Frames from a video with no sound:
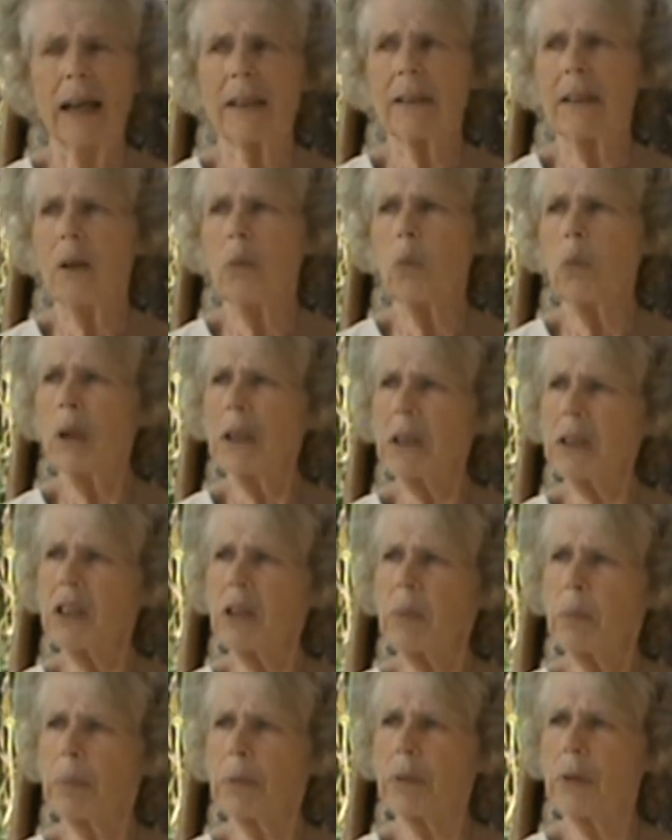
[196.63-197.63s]
I think
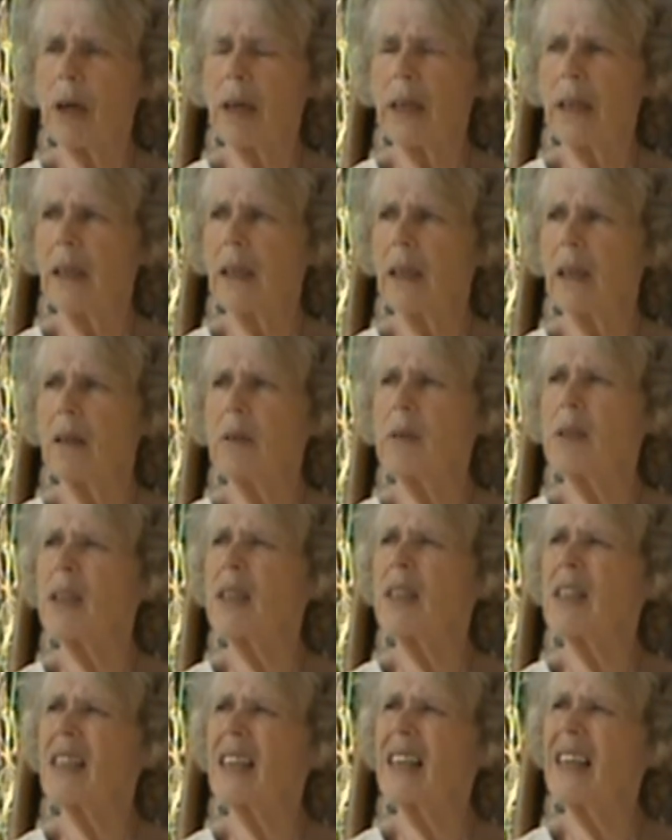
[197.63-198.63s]
once the brain goes
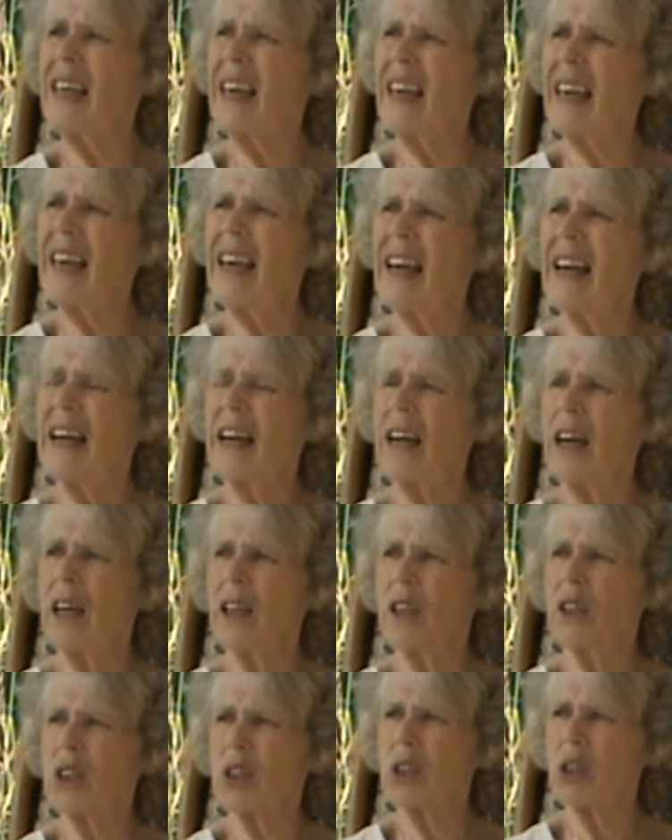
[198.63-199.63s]
into gear
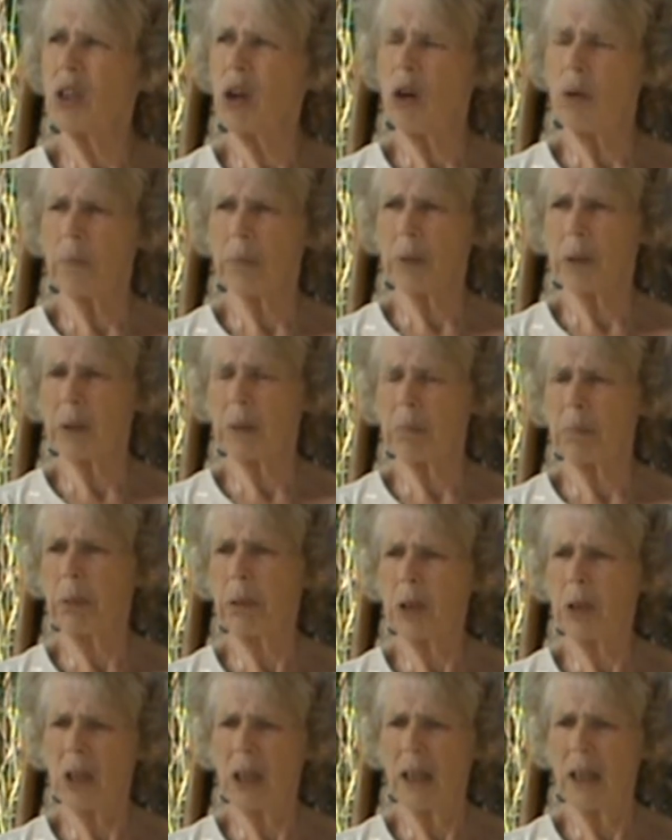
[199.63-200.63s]
and stops
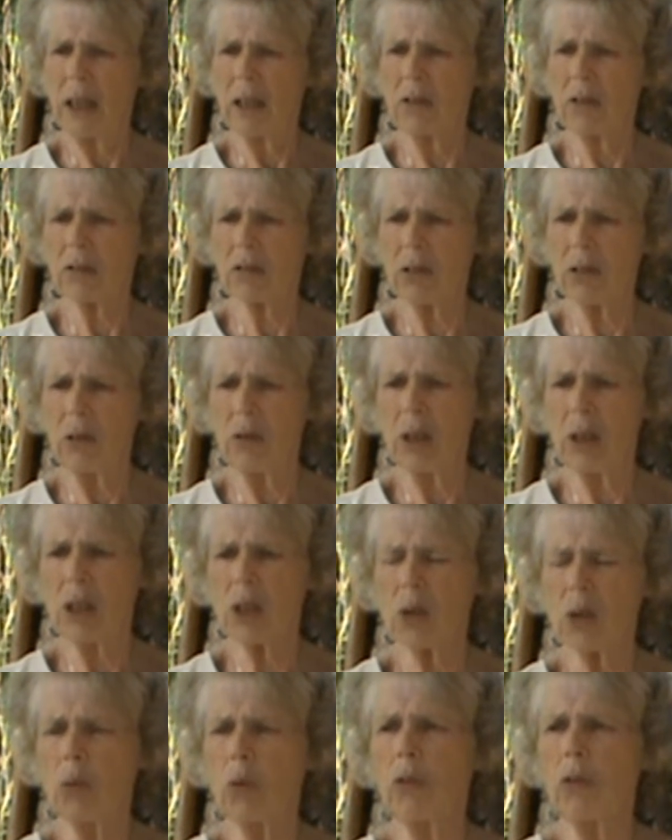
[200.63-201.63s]
putting it through
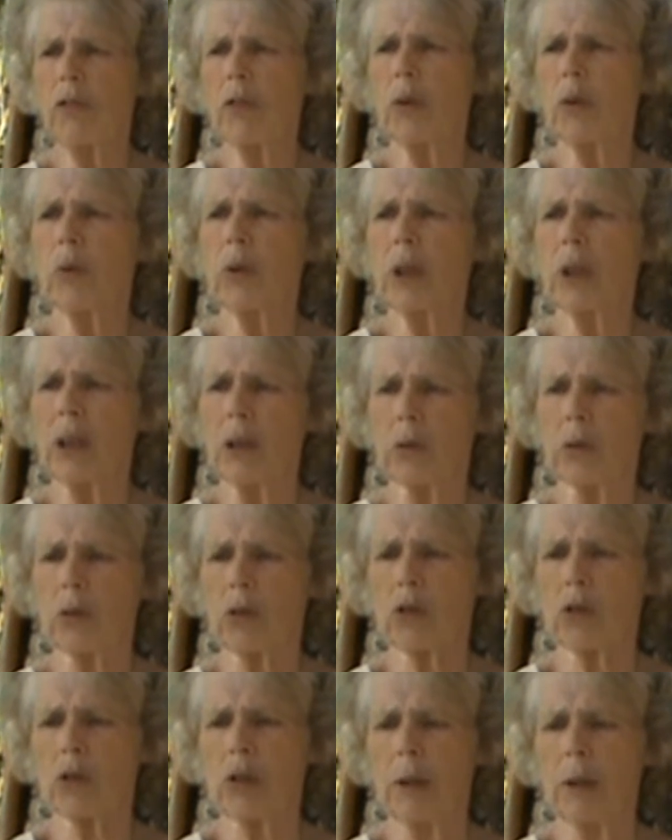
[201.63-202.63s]
this awful
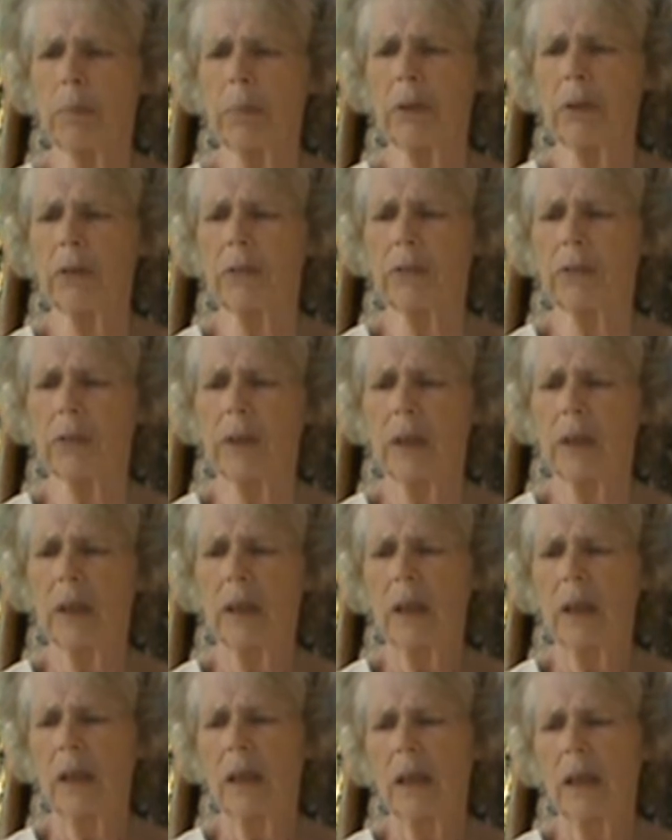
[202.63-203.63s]
guilt trip of,
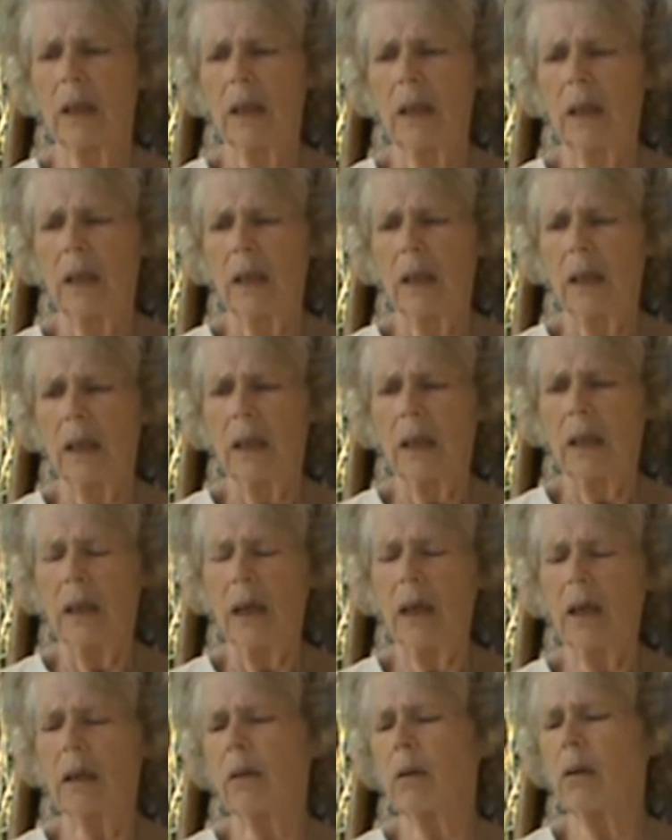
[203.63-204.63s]

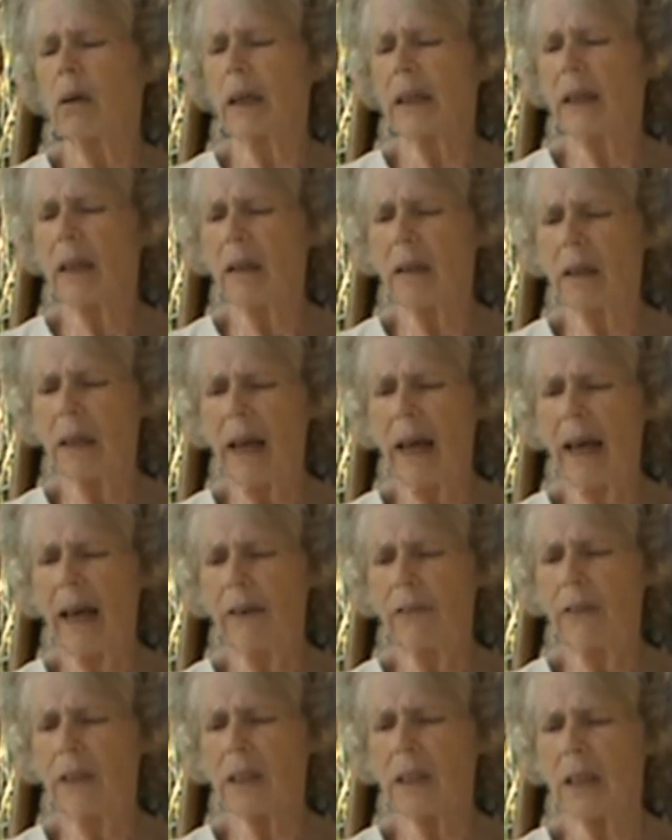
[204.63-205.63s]
oh, I can't
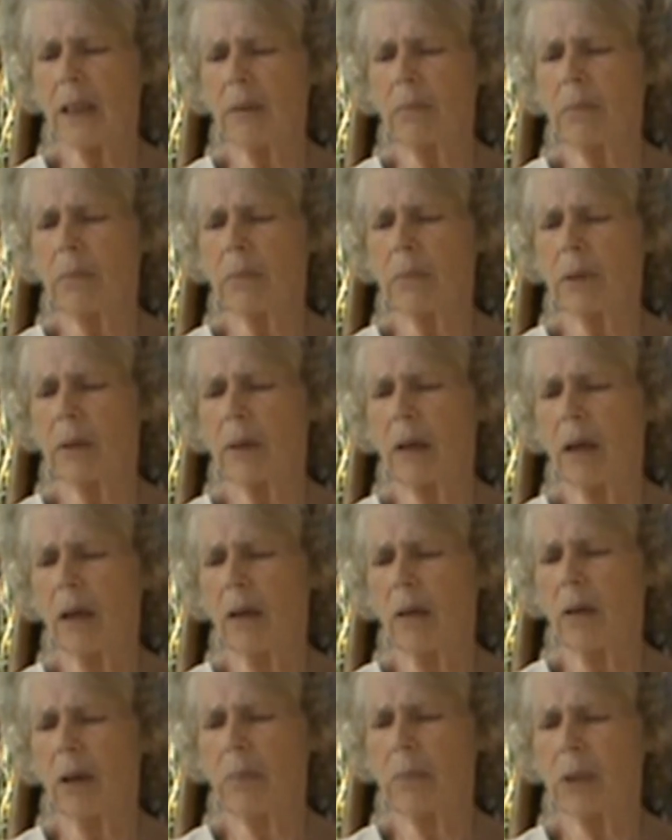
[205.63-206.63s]
have it, I'm
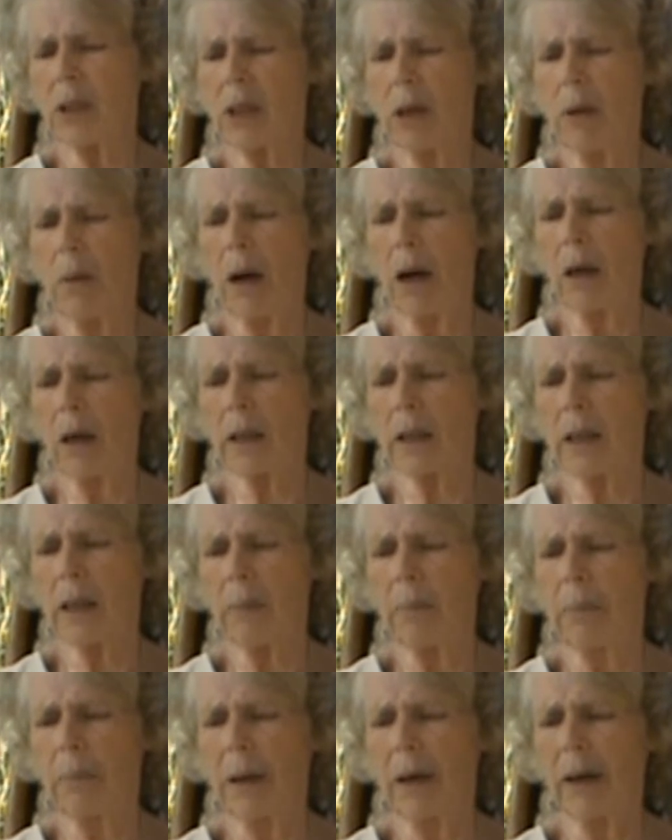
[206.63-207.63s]
so hard
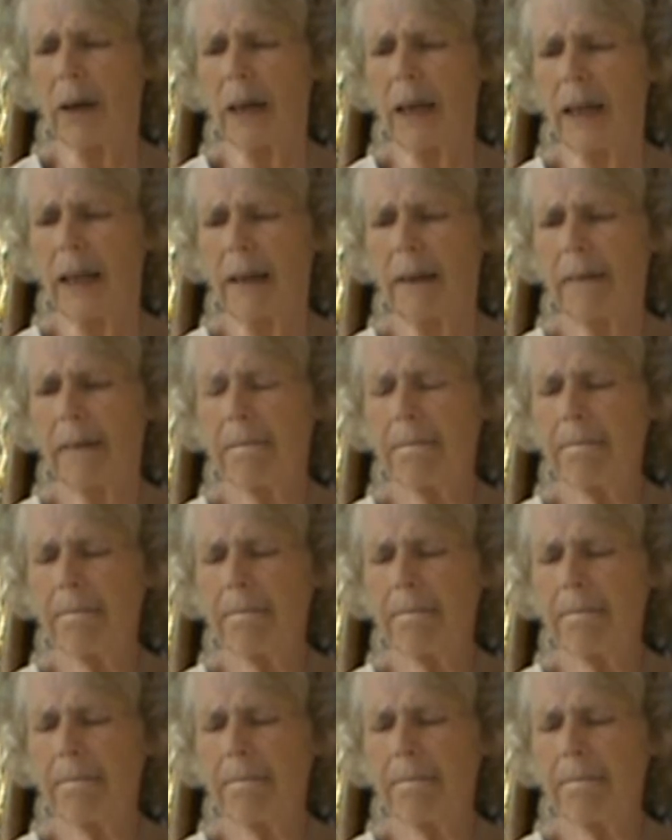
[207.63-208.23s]
done by,